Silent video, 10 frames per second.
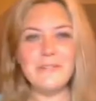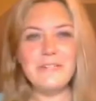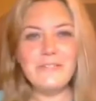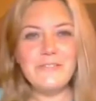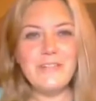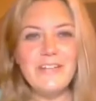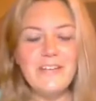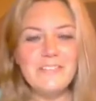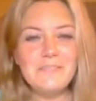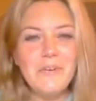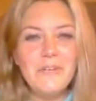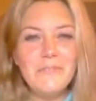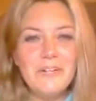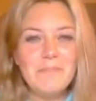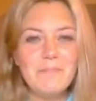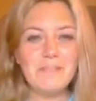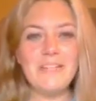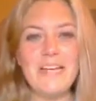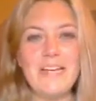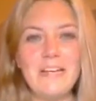redoing, and I've got some artwork I'm about
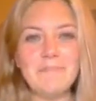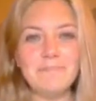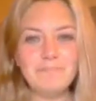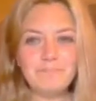to hang up